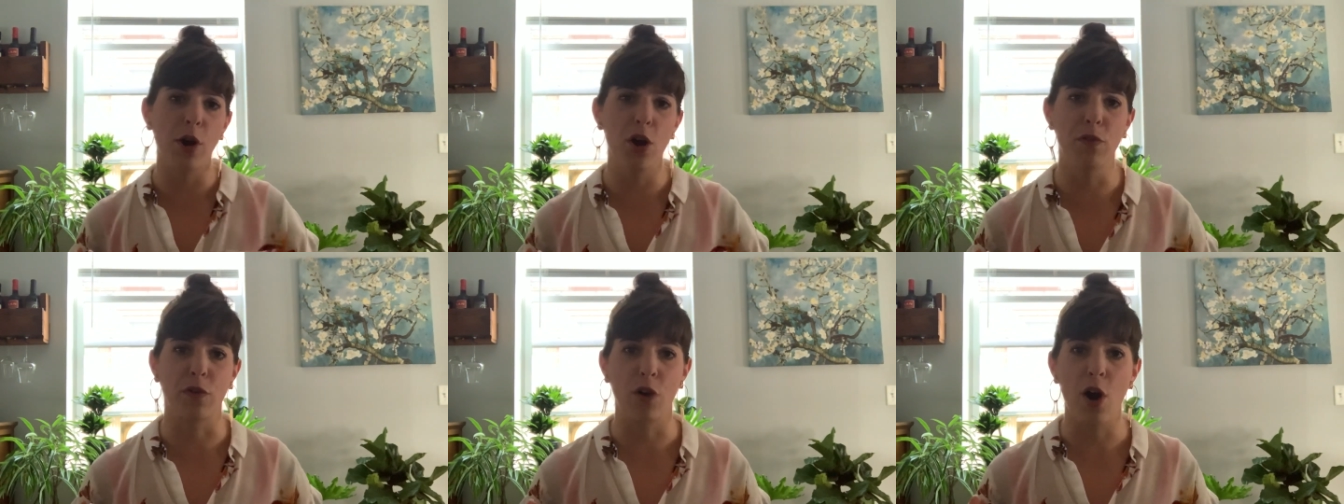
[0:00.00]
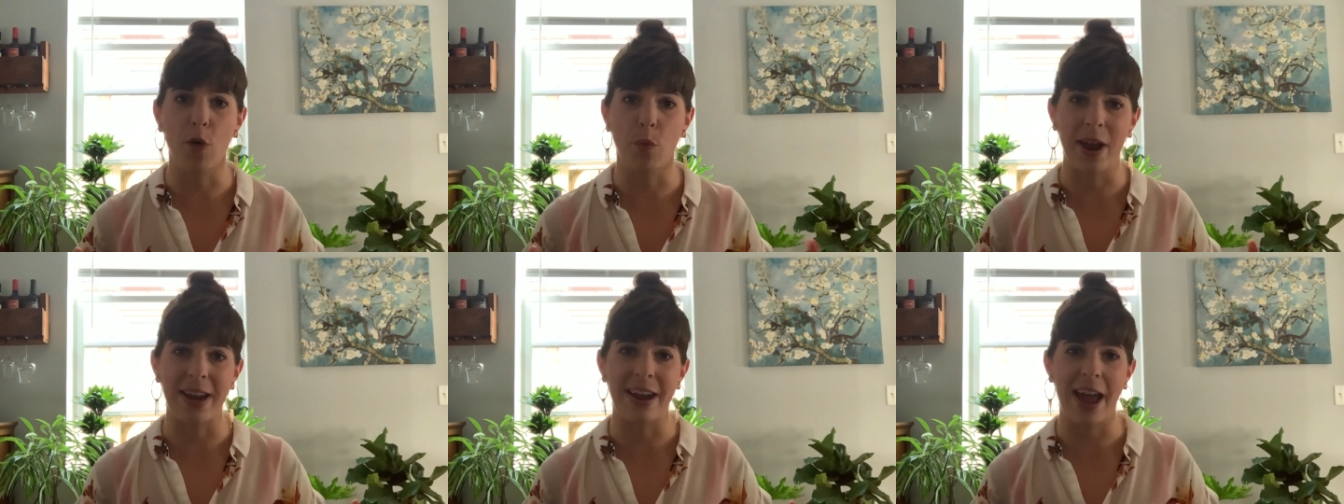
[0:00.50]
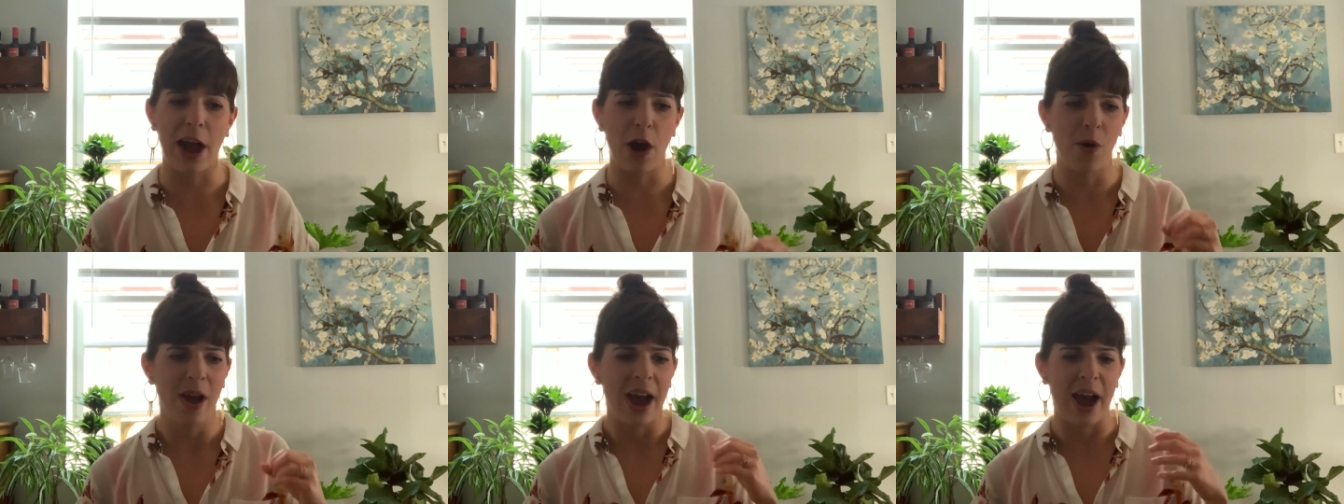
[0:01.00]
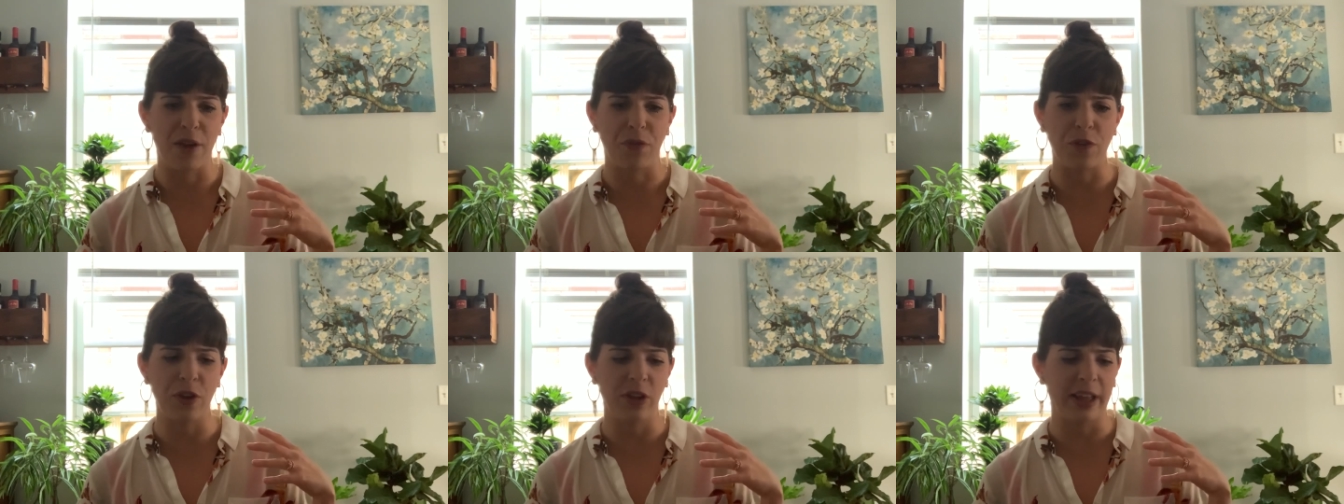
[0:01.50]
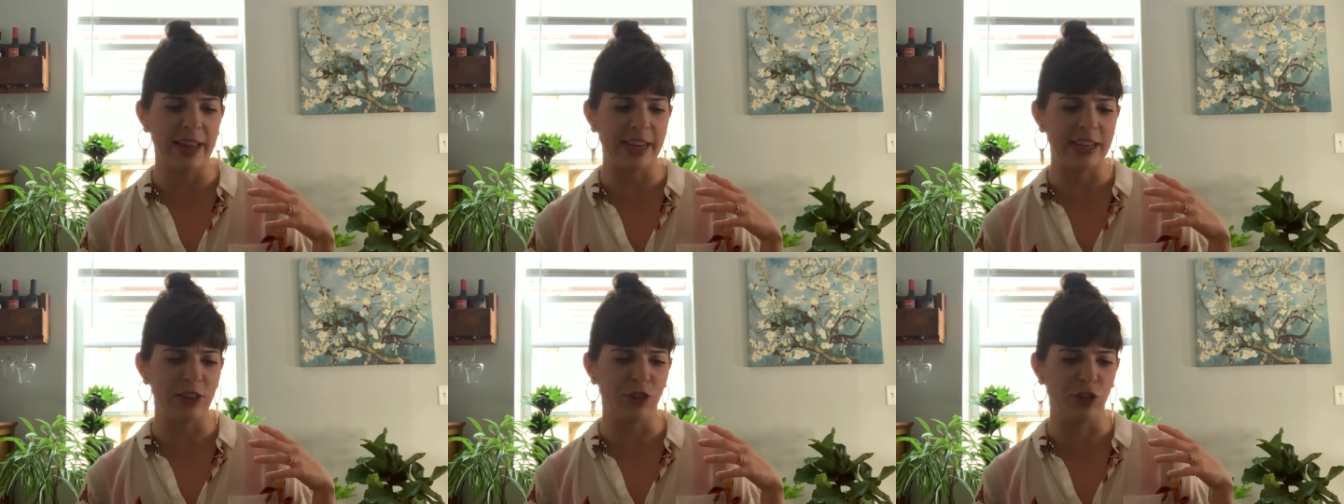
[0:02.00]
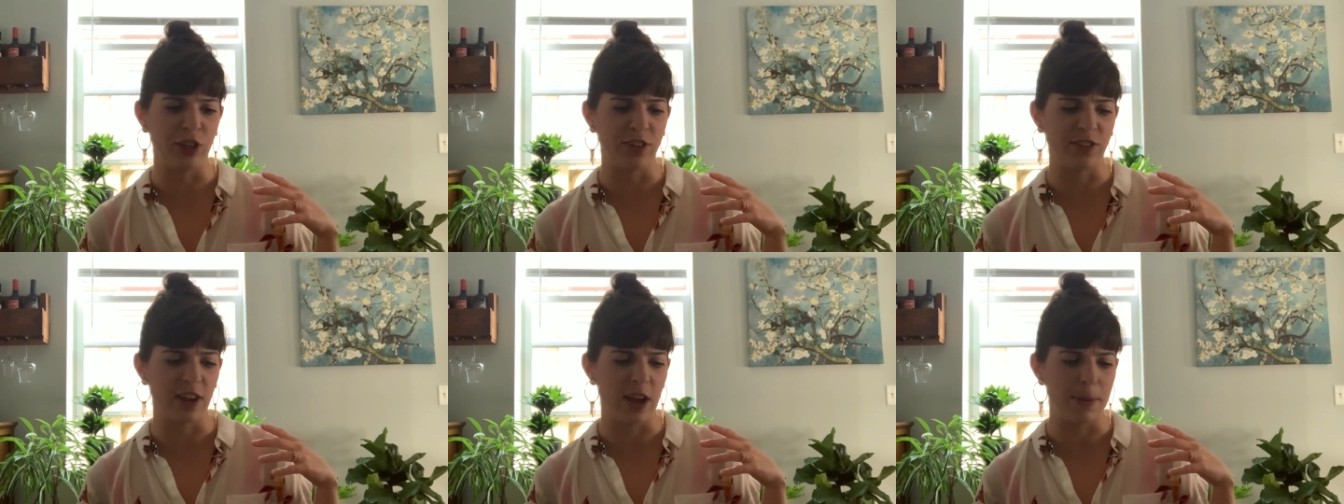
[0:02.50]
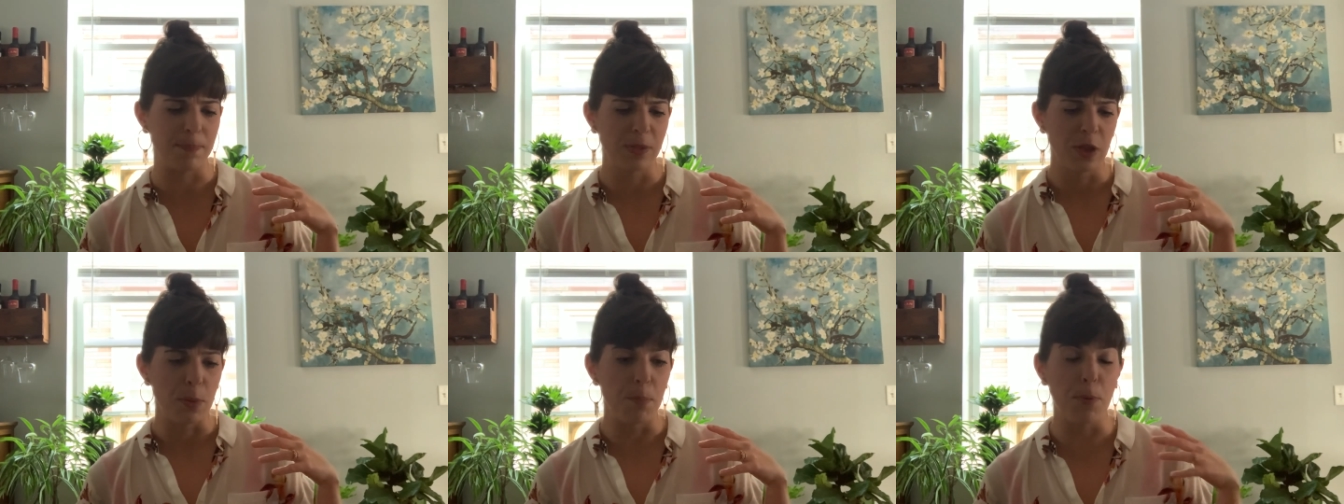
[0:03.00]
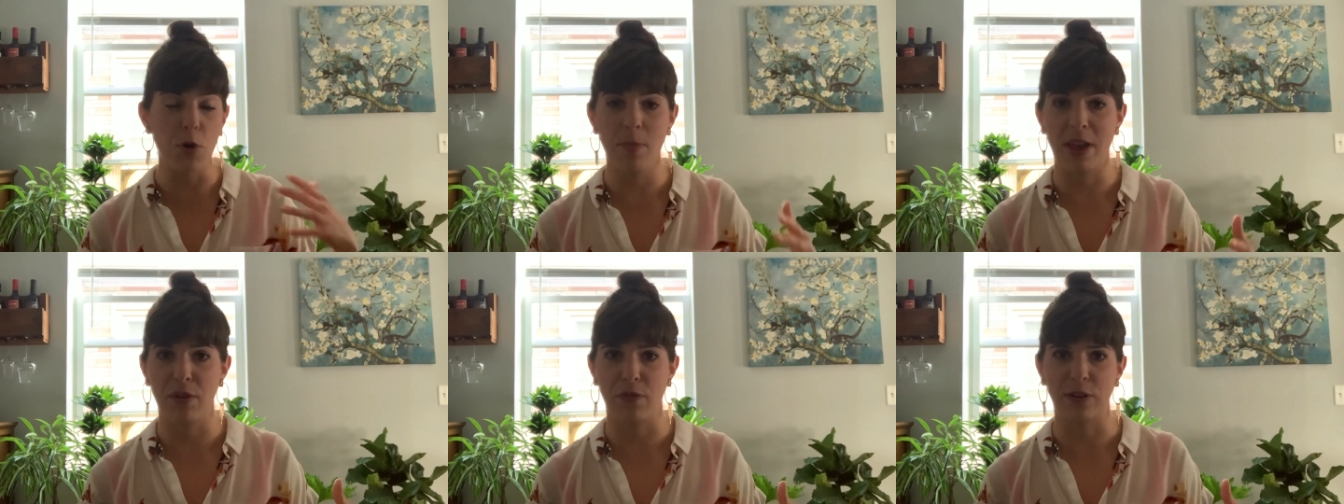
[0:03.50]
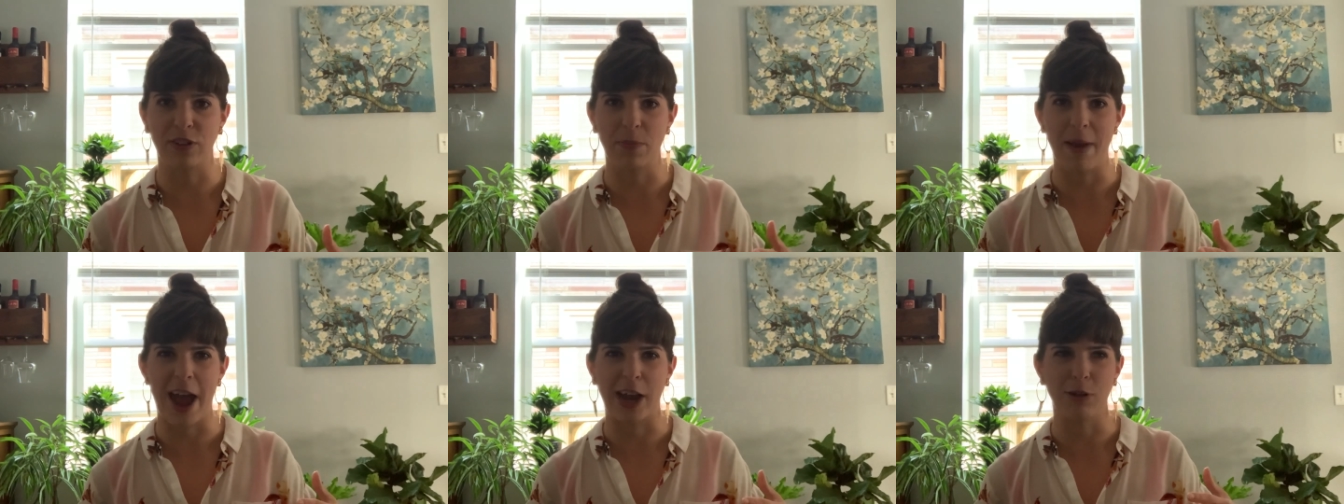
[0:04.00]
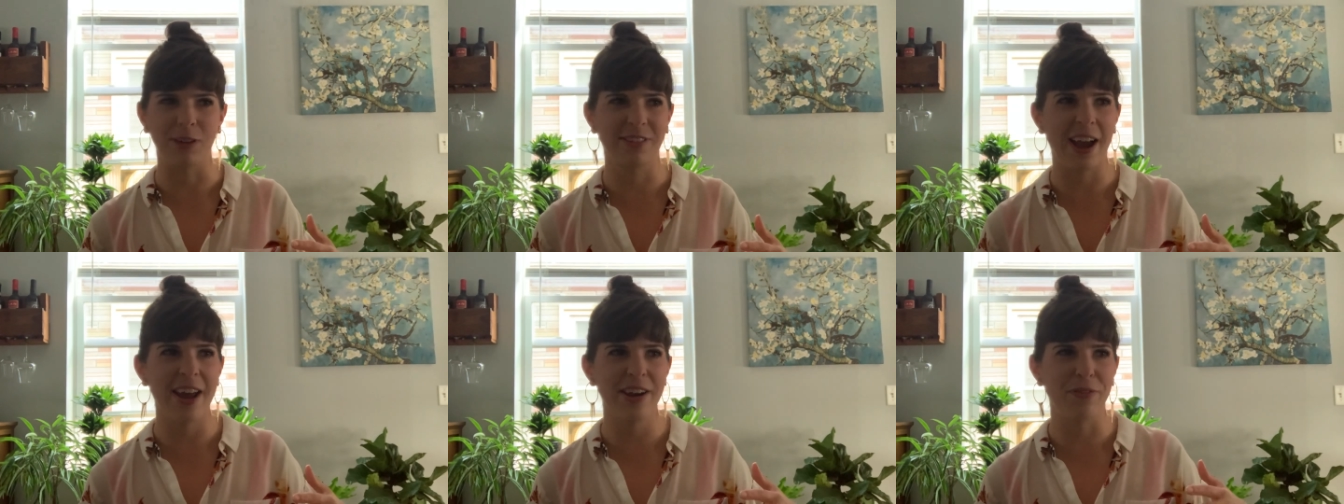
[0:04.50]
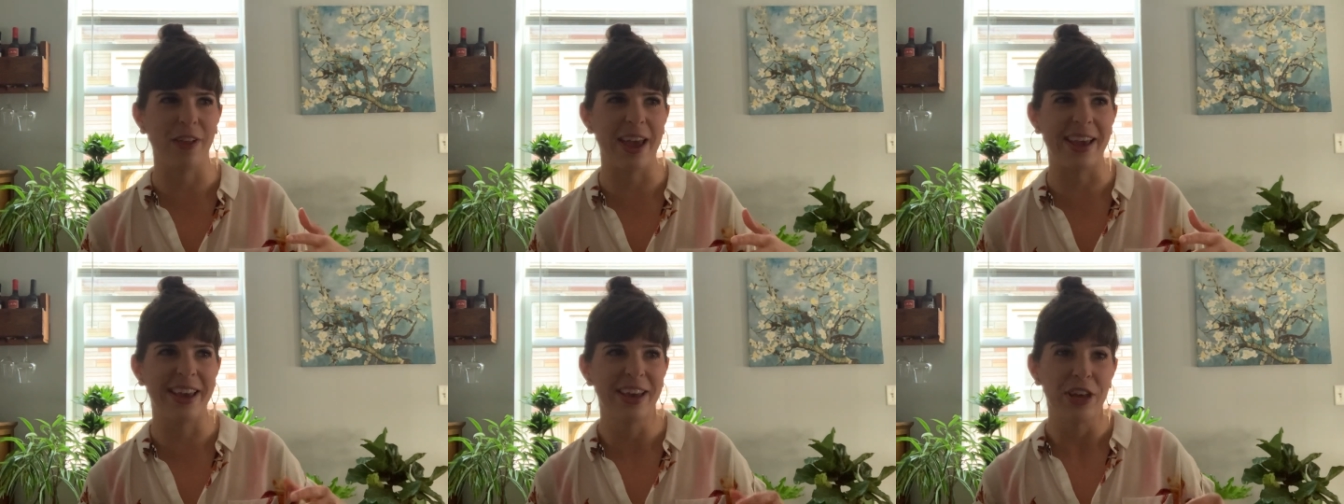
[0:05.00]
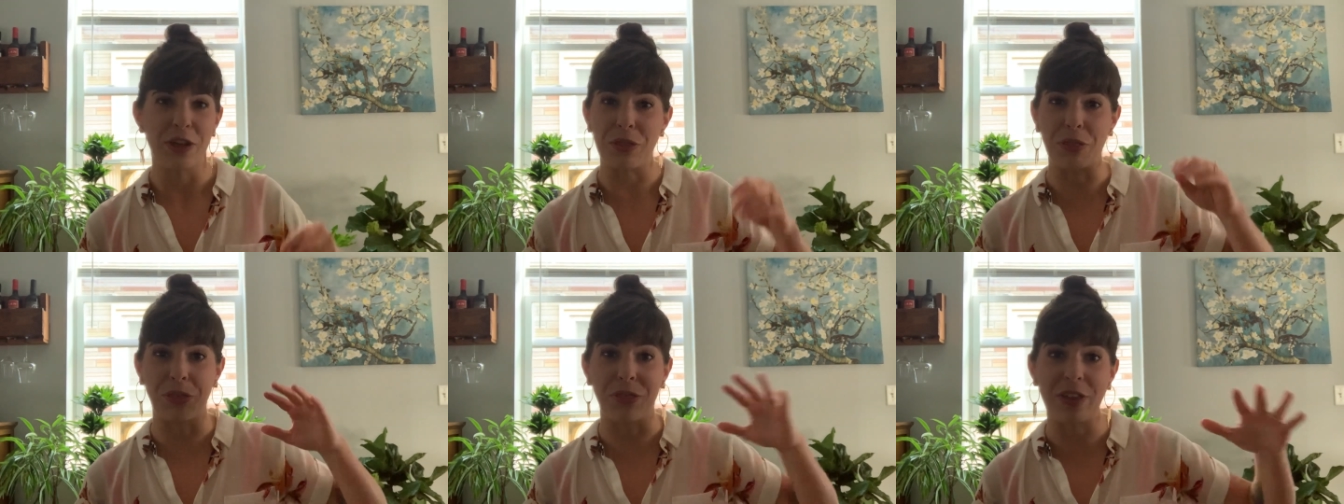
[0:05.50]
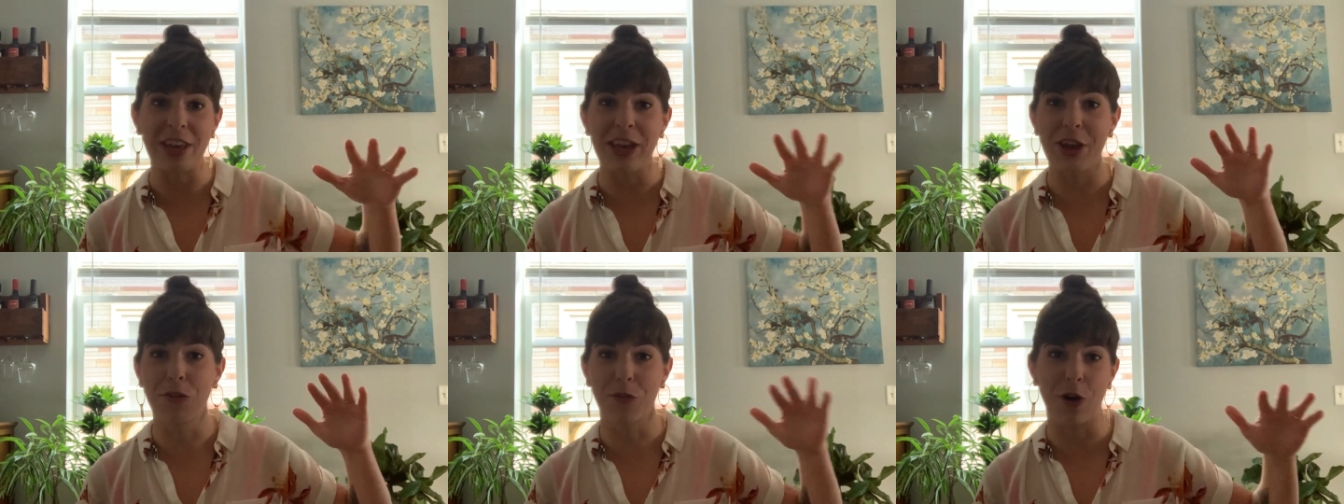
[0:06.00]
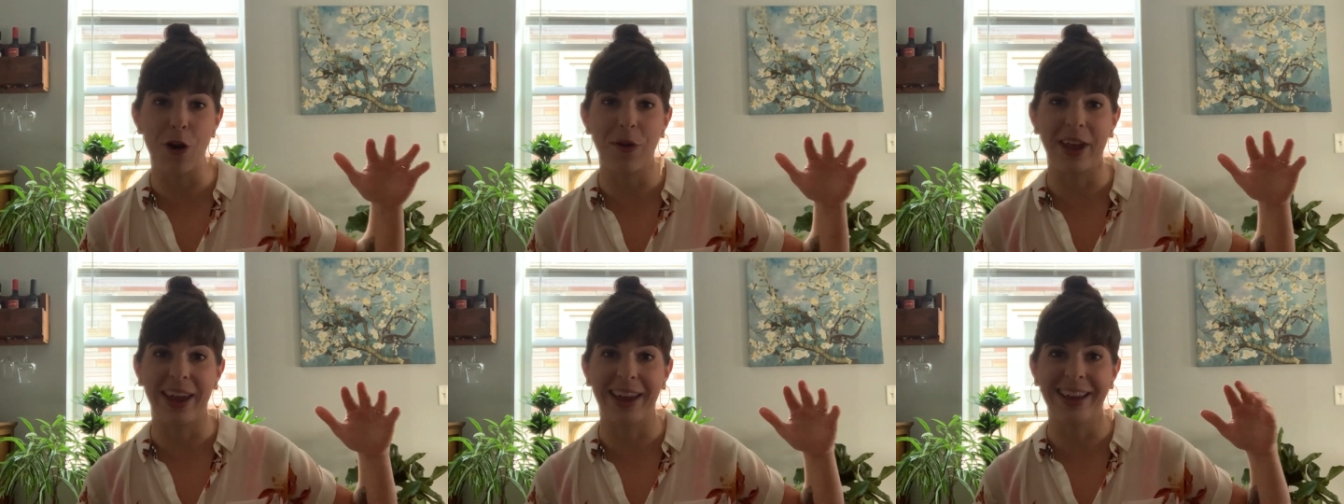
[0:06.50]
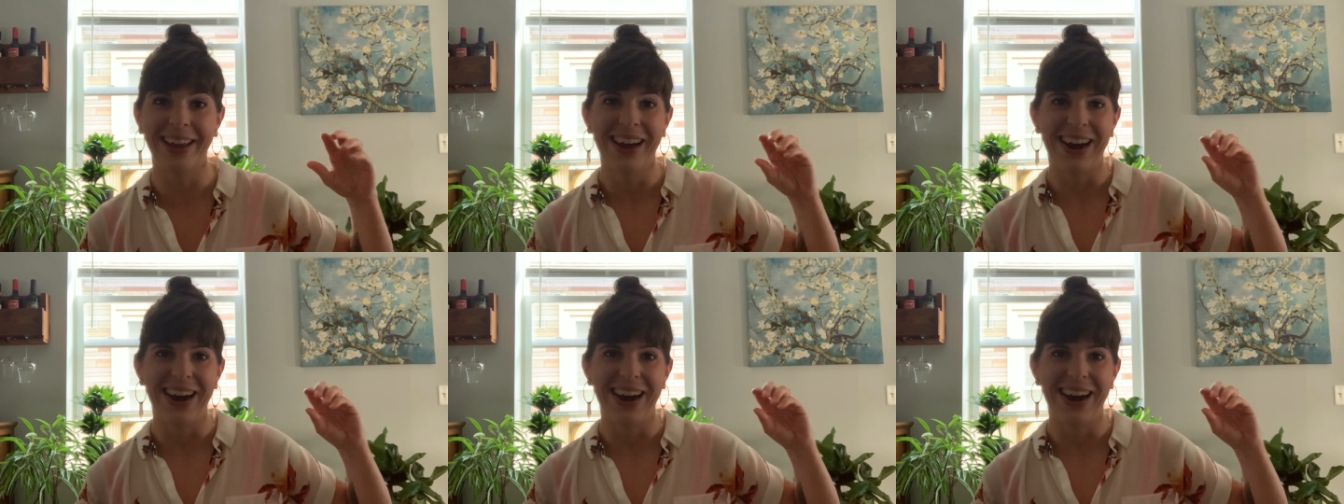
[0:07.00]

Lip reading: overall right now, I feel like, is just booming for tobacco. It's kind of like the growing,